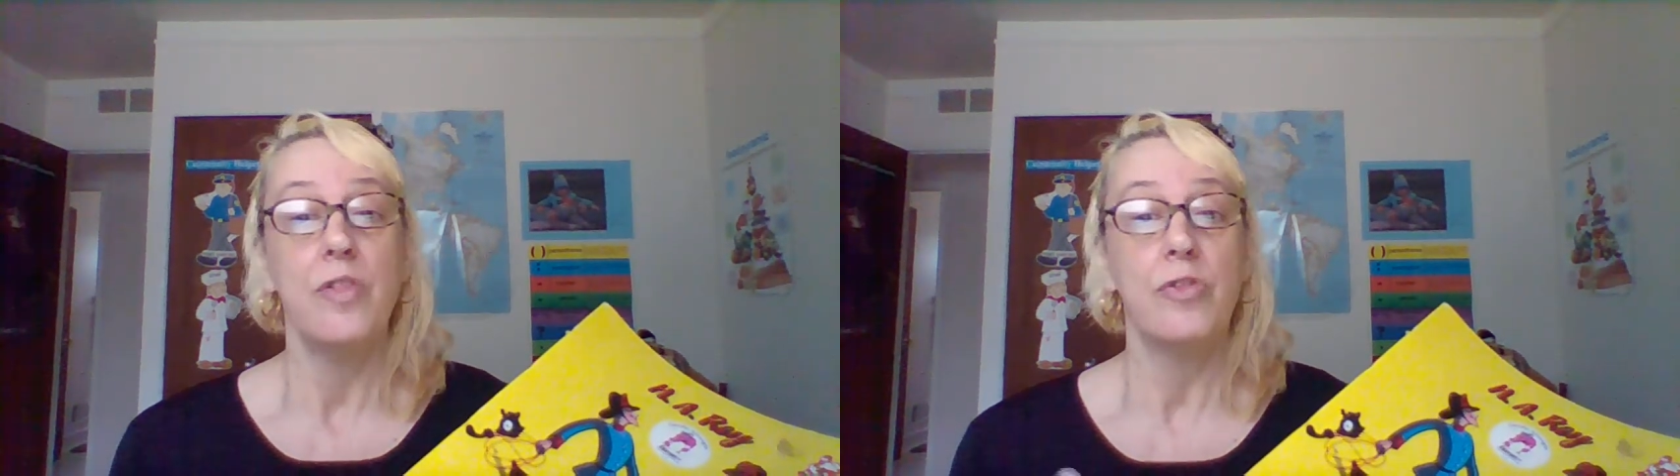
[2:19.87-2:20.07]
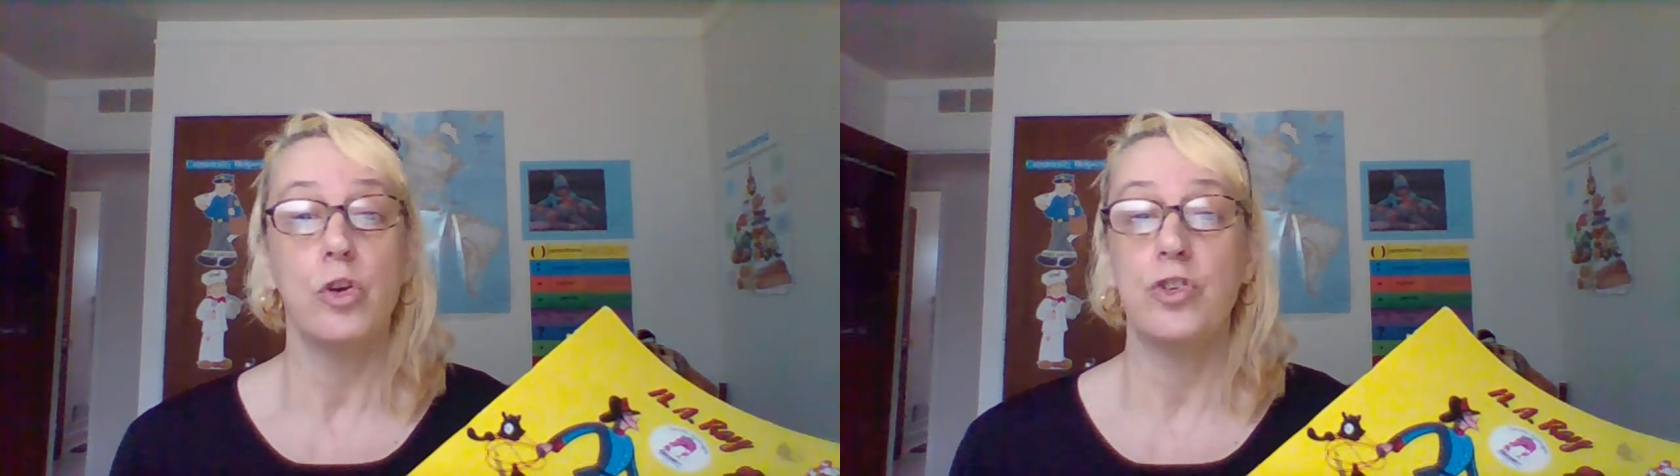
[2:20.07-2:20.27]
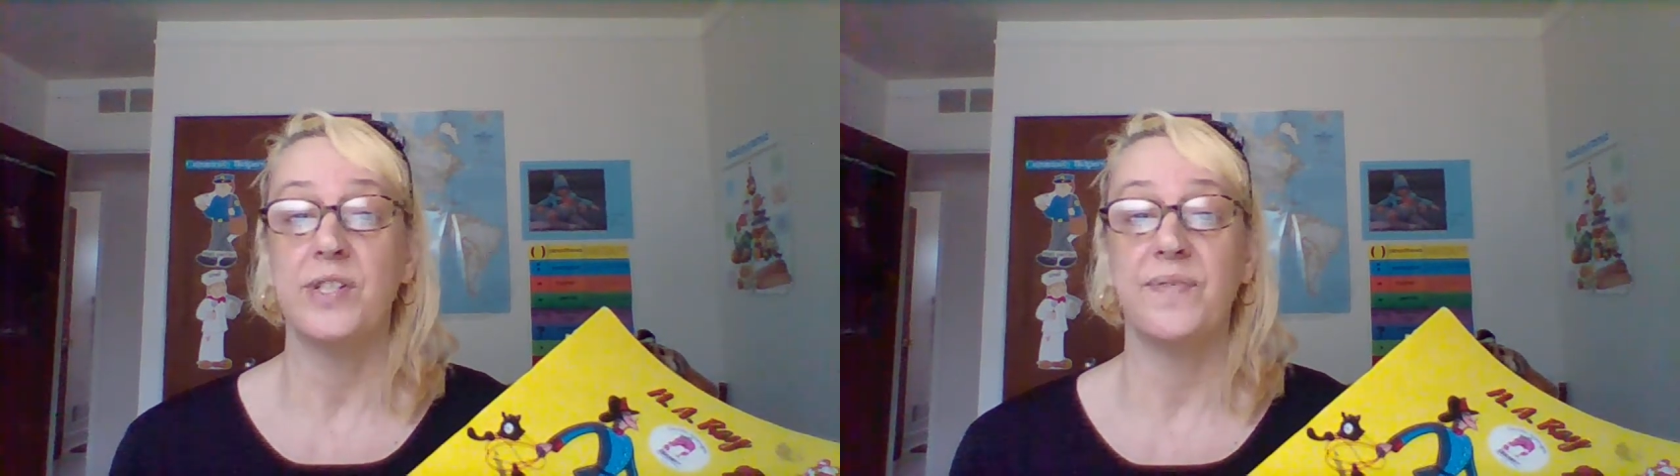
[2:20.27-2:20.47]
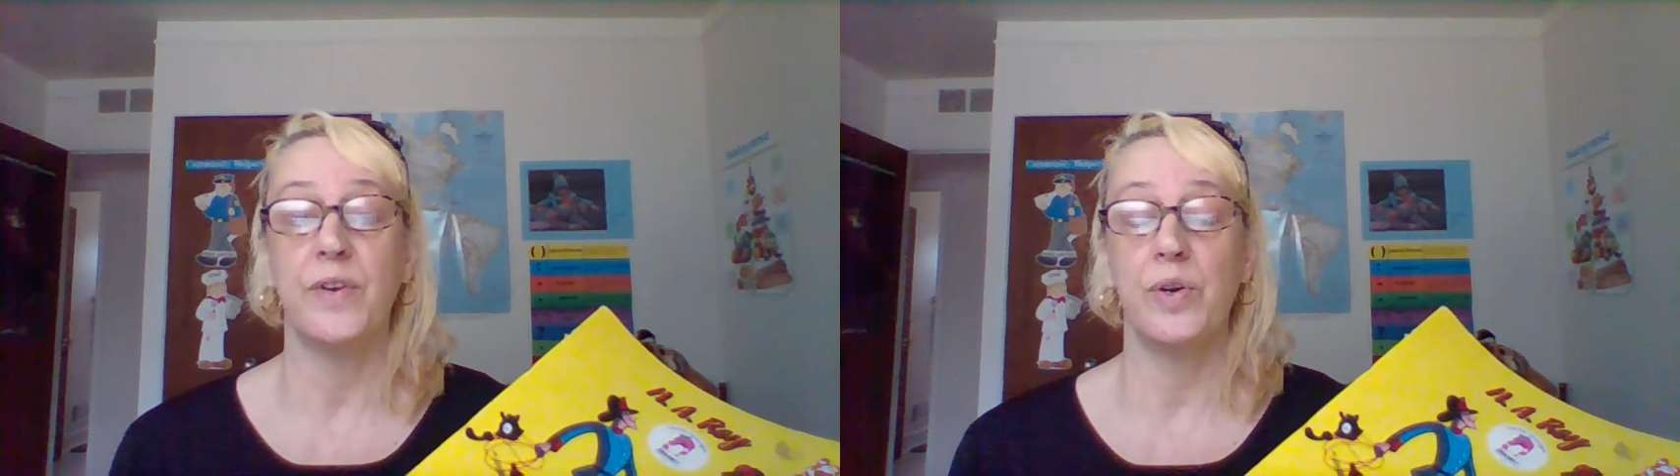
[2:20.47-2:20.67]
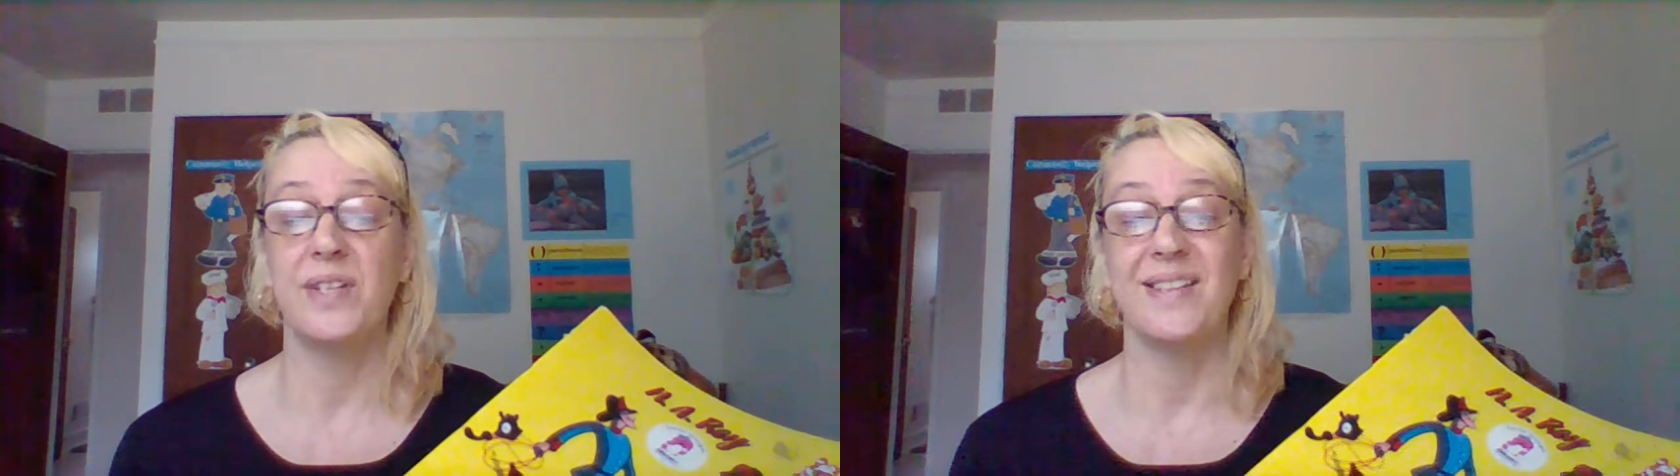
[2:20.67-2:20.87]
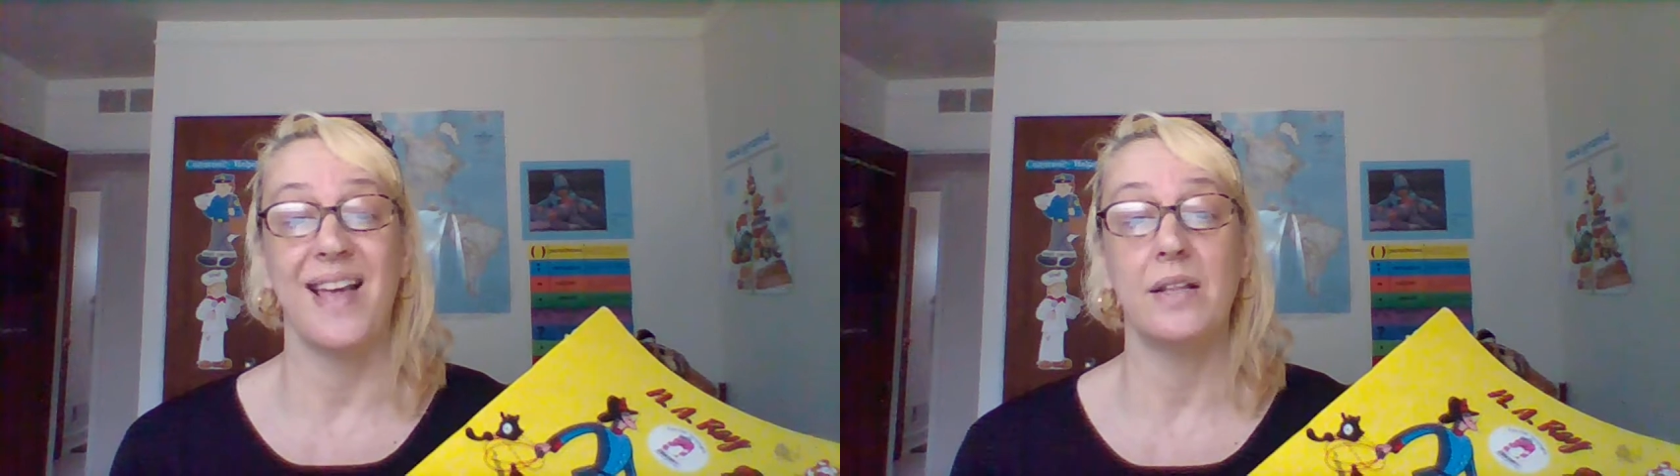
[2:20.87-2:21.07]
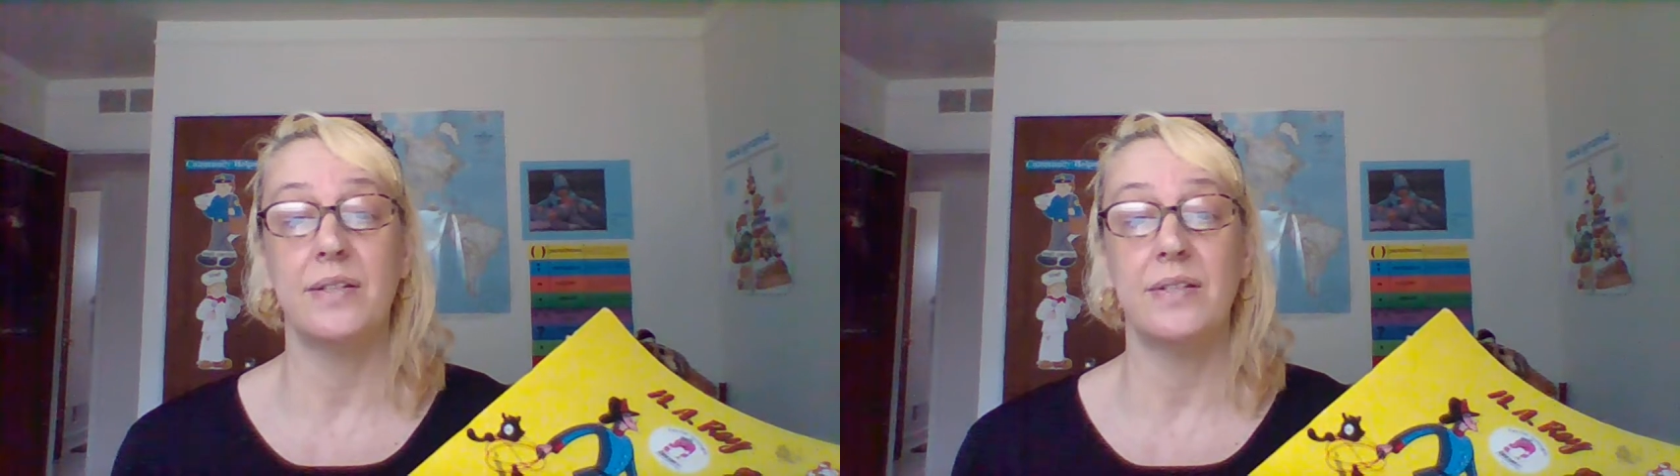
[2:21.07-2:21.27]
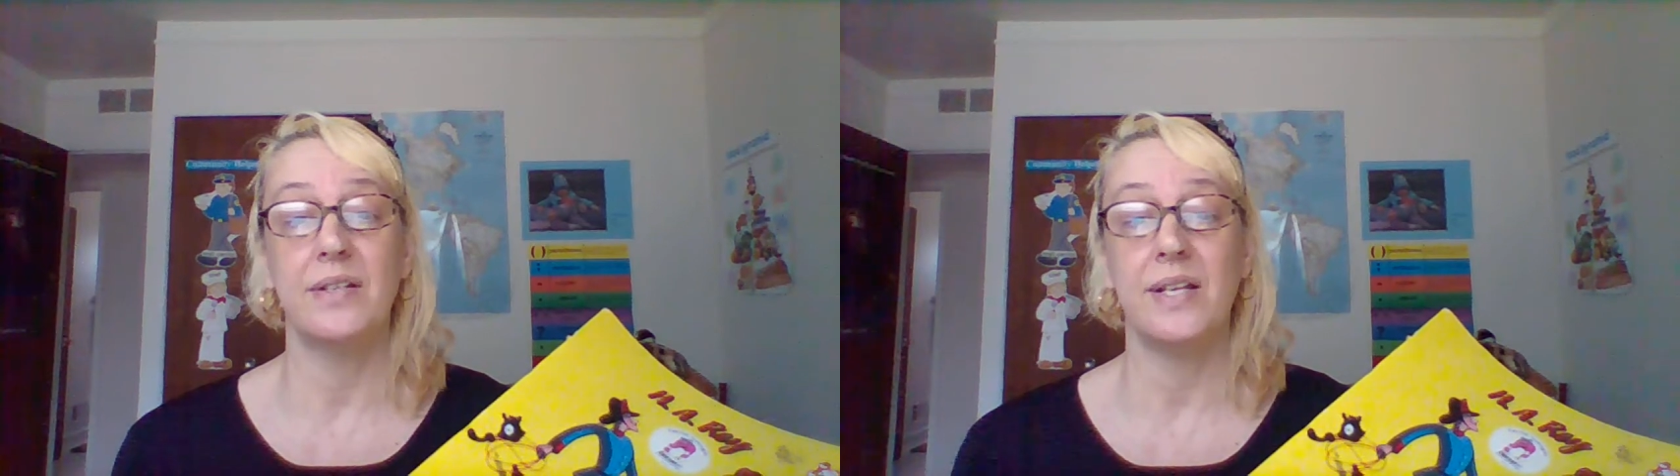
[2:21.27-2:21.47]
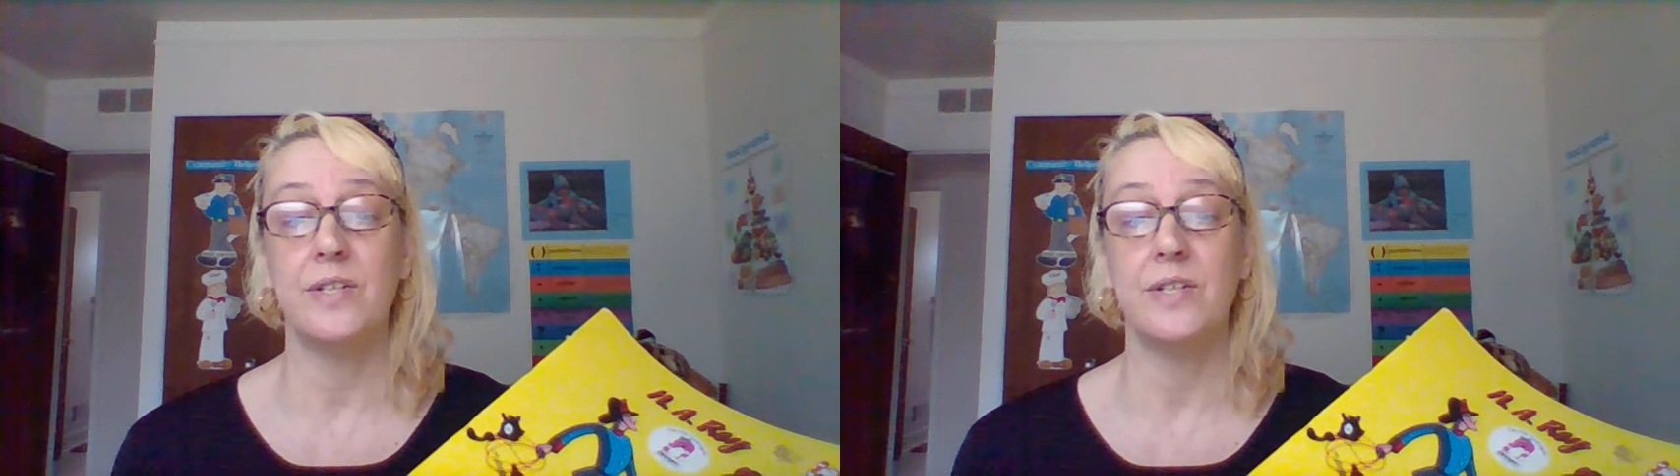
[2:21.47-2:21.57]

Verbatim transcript: They're just very talented